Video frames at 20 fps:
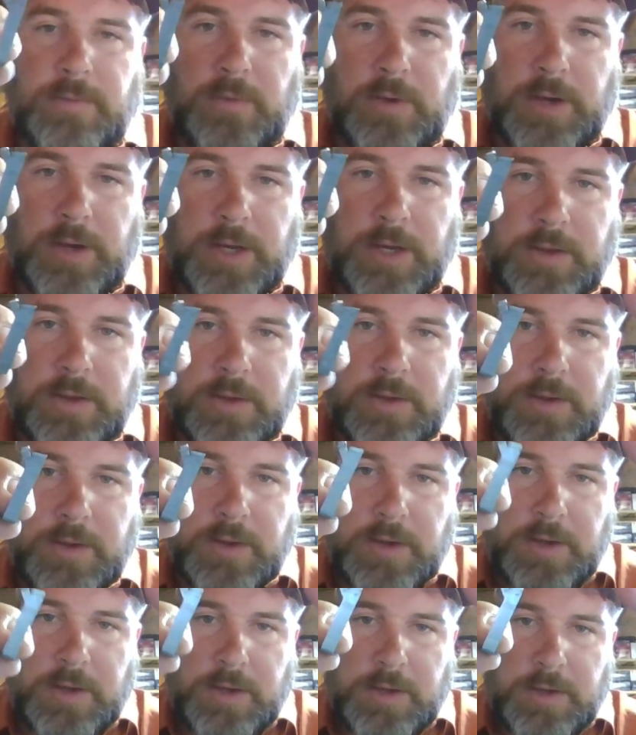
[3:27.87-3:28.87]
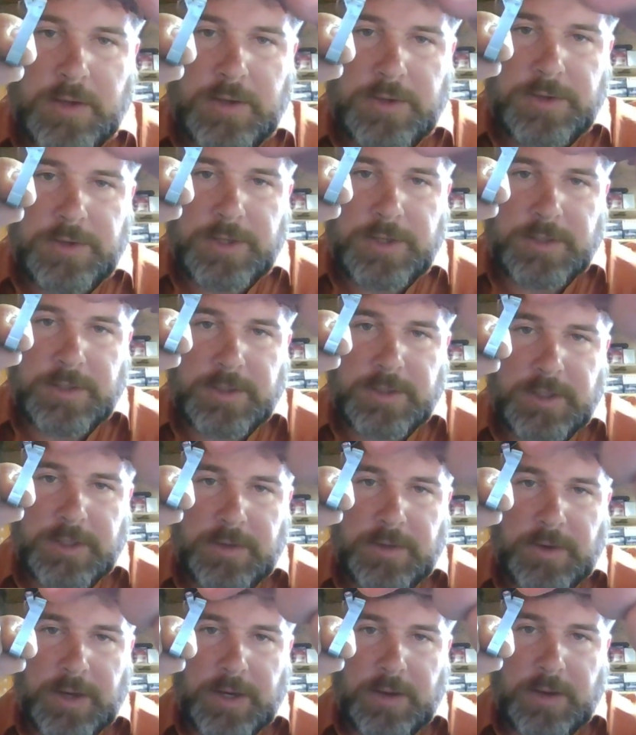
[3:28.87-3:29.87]
for you, so you can see
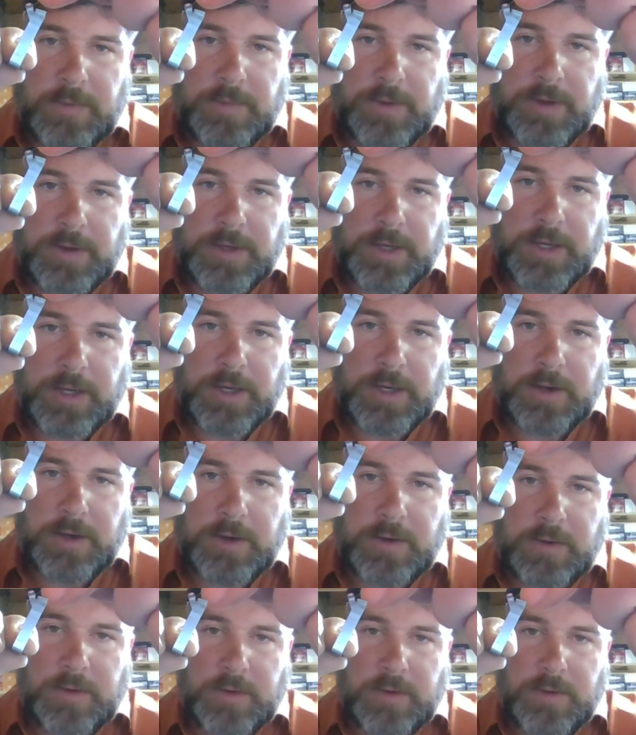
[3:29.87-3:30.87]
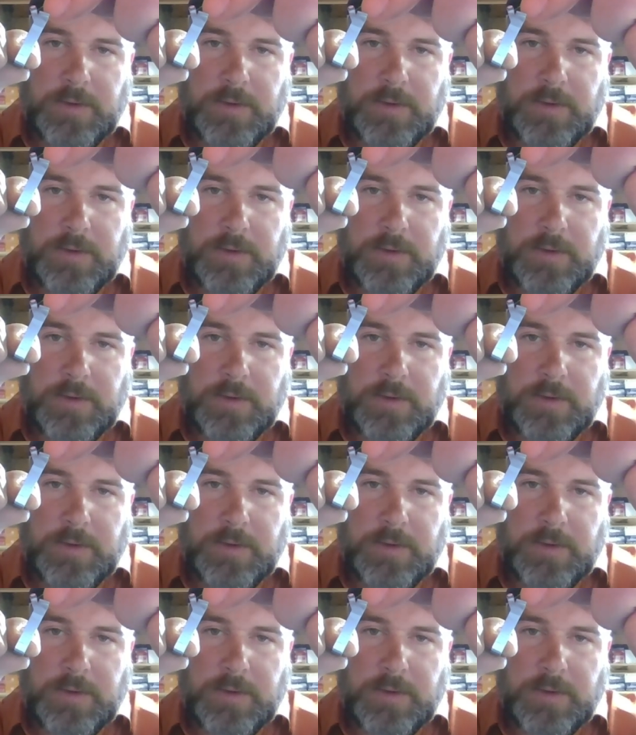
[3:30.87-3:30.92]
right up on here.